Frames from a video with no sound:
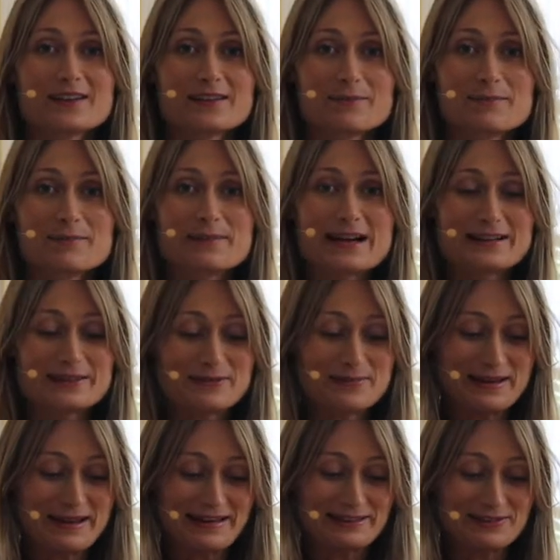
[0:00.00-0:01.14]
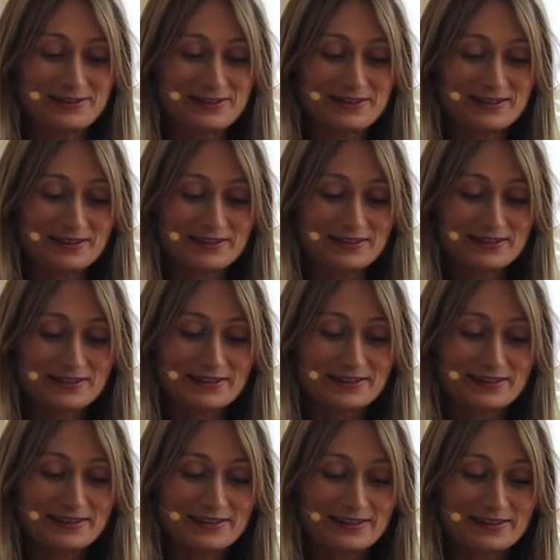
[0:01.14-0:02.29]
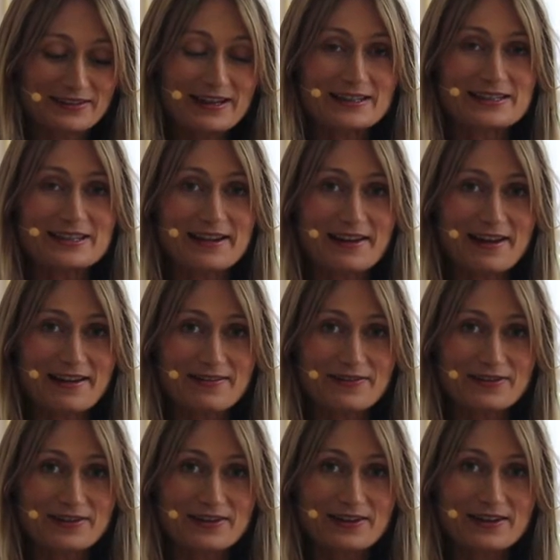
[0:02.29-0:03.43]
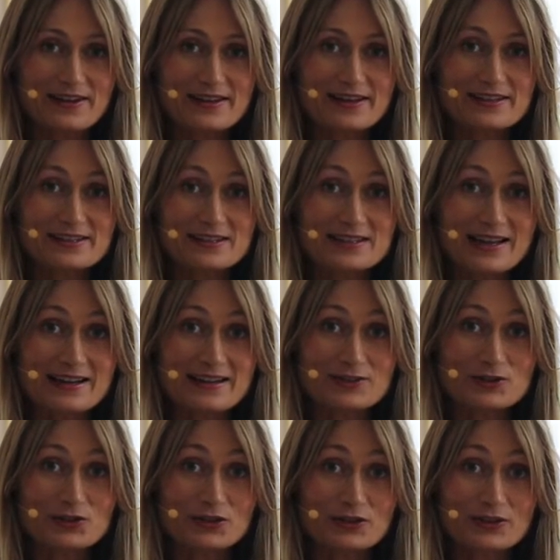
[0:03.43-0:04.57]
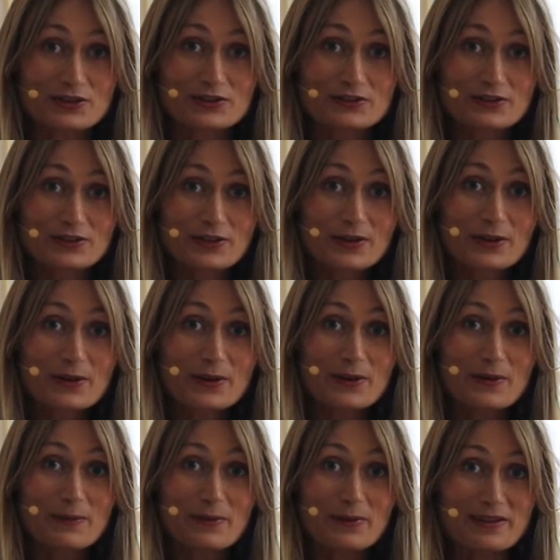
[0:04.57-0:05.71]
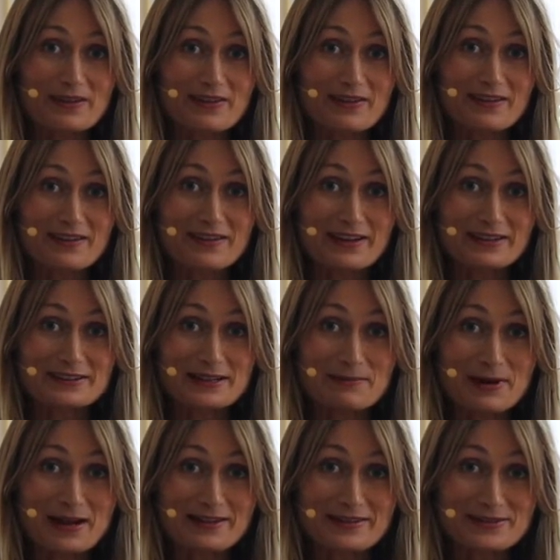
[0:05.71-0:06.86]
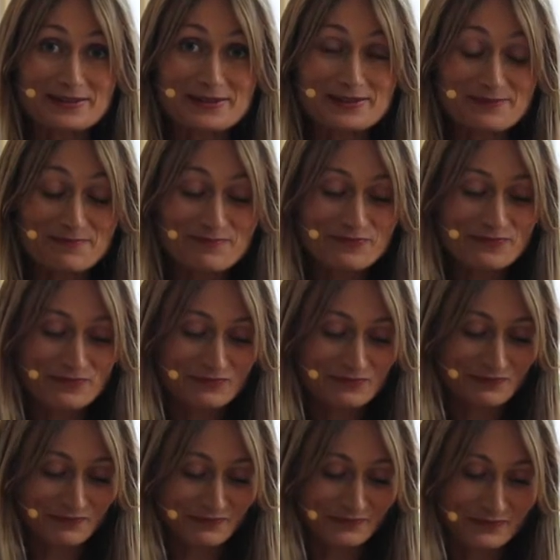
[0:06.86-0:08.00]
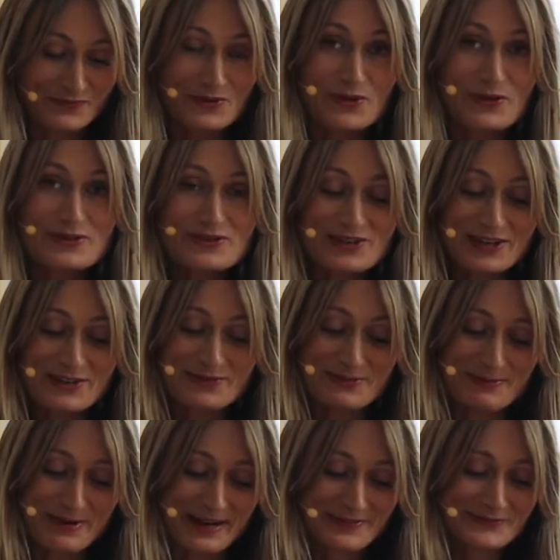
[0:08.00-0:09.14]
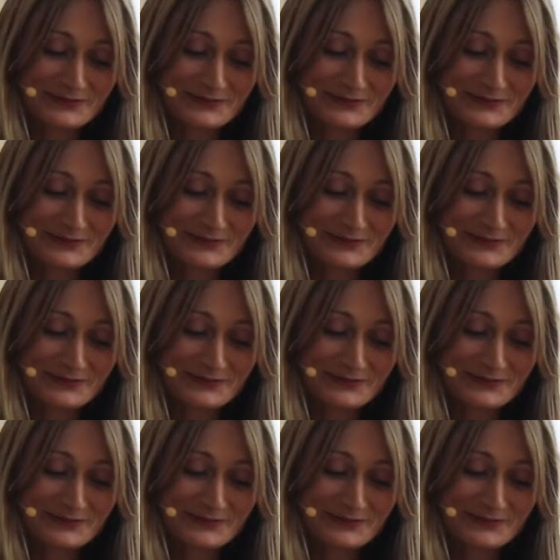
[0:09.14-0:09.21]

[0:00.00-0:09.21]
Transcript: mala beads. Yes, I have a slight issue with collecting malas. Don't judge me.